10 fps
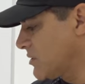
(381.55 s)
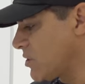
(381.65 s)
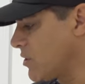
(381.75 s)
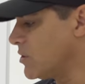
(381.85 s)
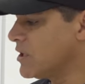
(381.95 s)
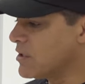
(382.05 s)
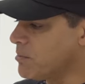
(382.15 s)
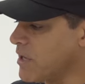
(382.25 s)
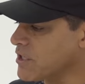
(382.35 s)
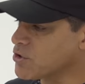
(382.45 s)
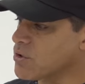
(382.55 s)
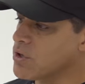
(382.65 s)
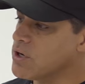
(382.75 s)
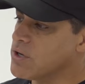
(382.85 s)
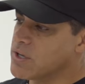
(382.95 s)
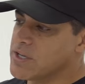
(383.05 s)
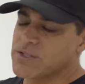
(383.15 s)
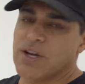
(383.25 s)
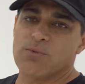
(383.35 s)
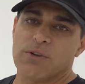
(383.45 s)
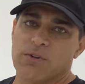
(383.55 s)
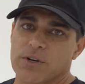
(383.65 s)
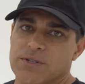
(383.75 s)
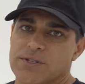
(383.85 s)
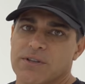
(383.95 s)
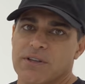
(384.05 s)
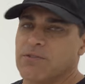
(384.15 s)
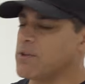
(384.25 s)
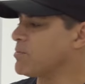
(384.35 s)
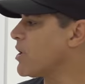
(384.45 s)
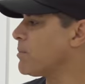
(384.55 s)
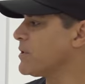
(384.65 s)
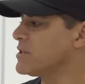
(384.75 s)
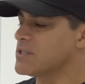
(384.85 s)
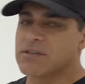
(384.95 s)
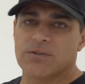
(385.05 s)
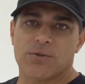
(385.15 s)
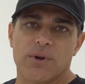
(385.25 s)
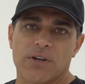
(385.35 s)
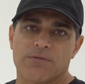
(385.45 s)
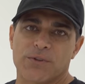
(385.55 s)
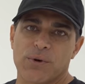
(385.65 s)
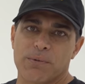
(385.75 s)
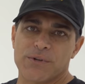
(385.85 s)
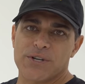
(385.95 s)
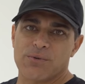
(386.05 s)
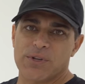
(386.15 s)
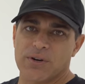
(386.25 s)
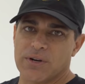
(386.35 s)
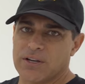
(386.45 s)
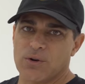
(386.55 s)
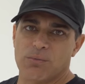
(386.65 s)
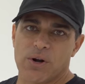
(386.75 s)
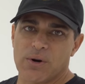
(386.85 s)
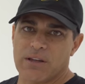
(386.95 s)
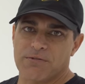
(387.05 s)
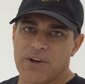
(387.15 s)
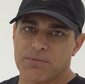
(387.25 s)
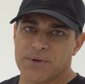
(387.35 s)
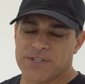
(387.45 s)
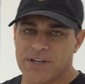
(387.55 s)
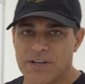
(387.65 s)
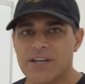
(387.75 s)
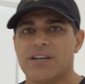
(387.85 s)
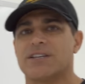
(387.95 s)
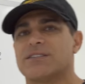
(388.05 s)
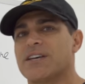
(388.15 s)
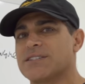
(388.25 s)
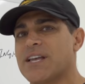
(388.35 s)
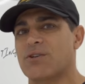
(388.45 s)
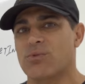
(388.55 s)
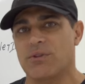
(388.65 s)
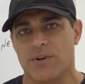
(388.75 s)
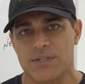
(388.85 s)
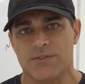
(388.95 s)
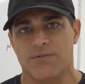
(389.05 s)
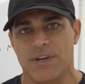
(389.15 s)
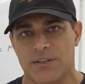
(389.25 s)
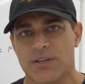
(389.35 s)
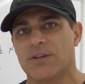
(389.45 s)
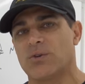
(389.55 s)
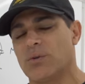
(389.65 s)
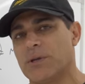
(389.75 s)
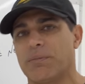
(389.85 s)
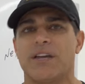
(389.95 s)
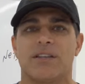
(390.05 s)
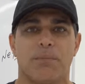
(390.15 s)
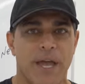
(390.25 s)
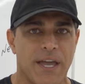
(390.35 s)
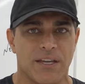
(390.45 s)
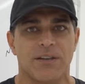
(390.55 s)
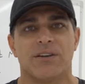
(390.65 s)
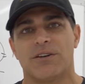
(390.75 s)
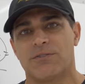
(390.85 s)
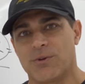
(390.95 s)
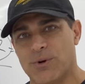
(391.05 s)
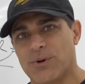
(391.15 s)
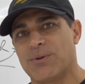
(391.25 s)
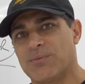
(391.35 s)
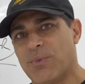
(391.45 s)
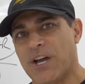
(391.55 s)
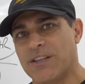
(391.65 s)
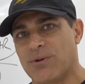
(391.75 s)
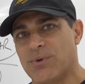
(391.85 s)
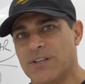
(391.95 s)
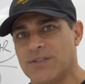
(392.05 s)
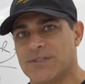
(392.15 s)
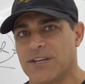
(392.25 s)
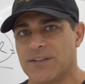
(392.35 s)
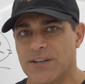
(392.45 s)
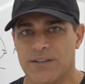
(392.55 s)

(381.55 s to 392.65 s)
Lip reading: So make sure it's not reversed. If the property is throwing off 3% return and you're borrowing at 5%, it's the exact reverse effect. You'll be paying the bank for buying that real estate.